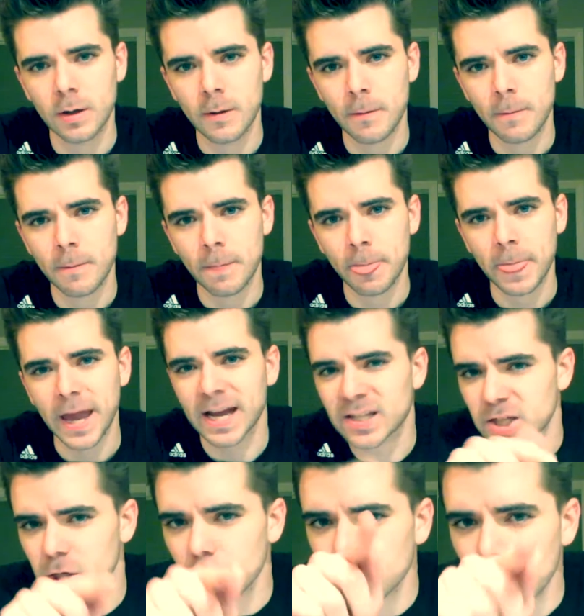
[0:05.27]

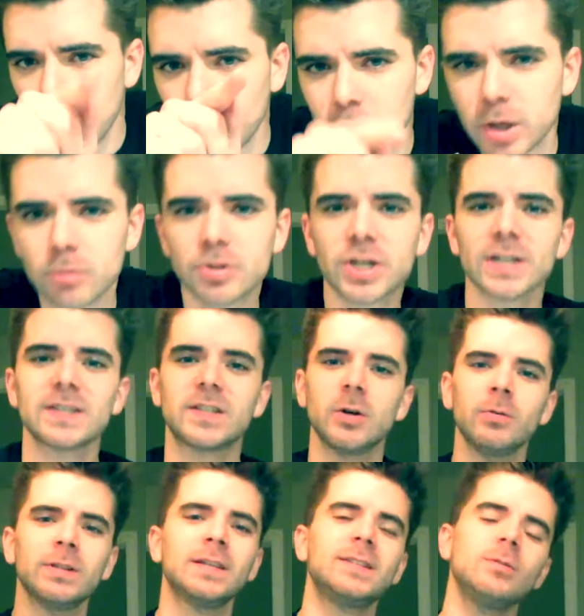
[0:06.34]
And do you know what you just
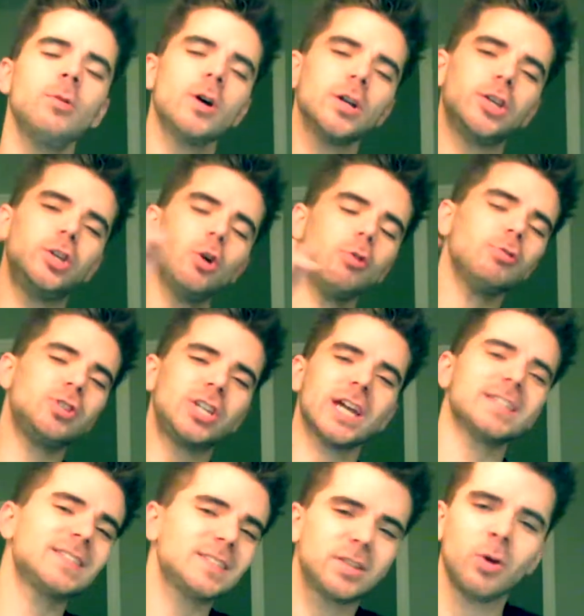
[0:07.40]
tuned into? You
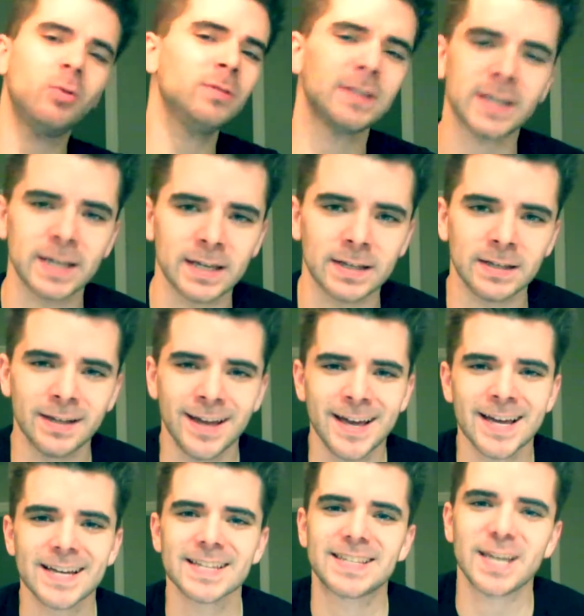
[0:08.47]
just tuned in
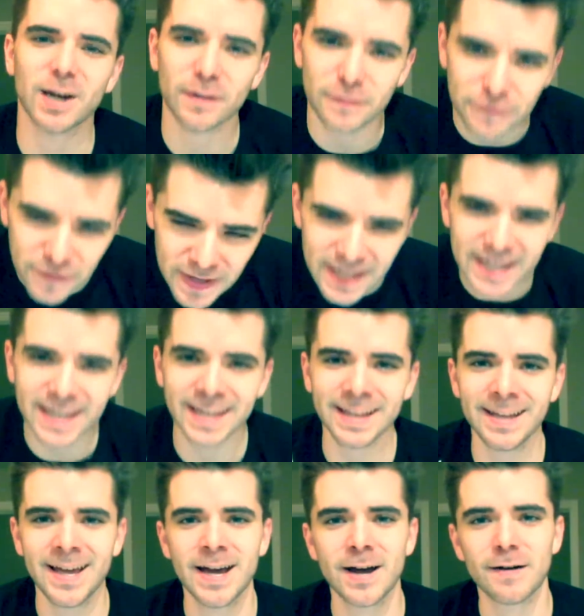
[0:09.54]
to Vegan